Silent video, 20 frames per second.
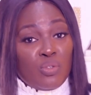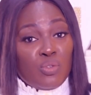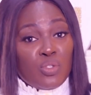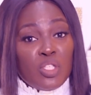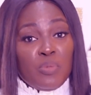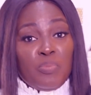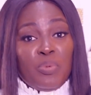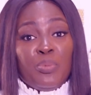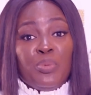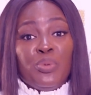You
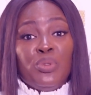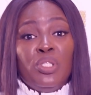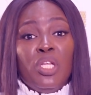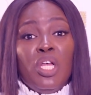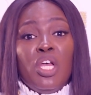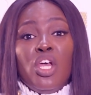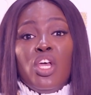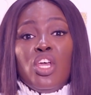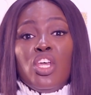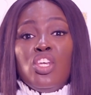see people
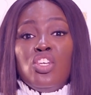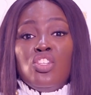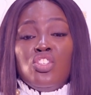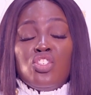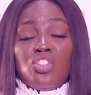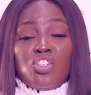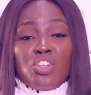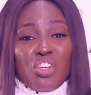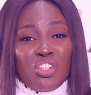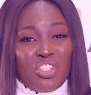
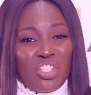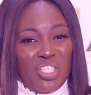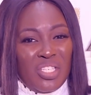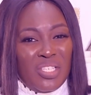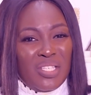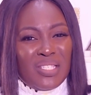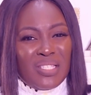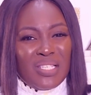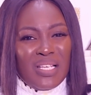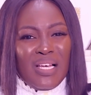in
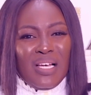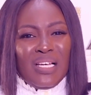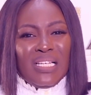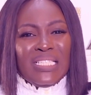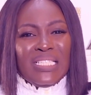churches,